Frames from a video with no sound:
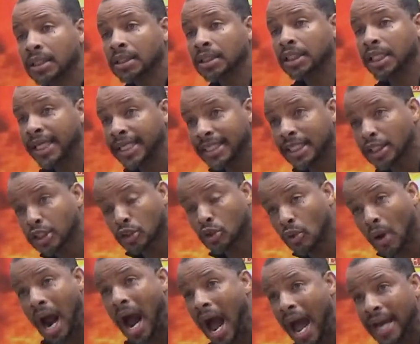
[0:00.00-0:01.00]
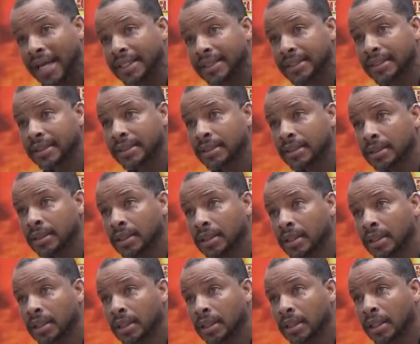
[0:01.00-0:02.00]
Jesus Christ,
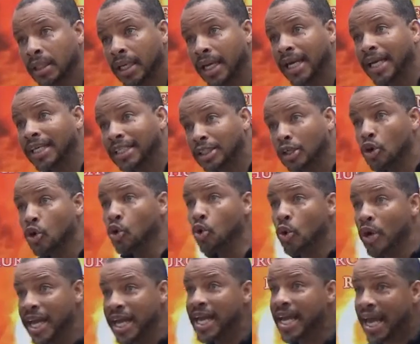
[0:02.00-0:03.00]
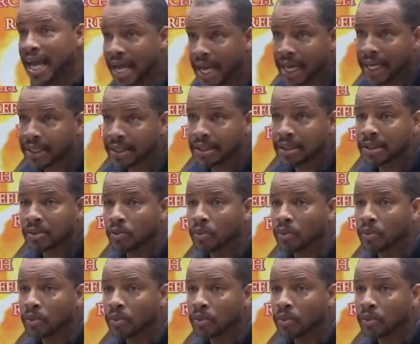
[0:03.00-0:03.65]
it is who he is.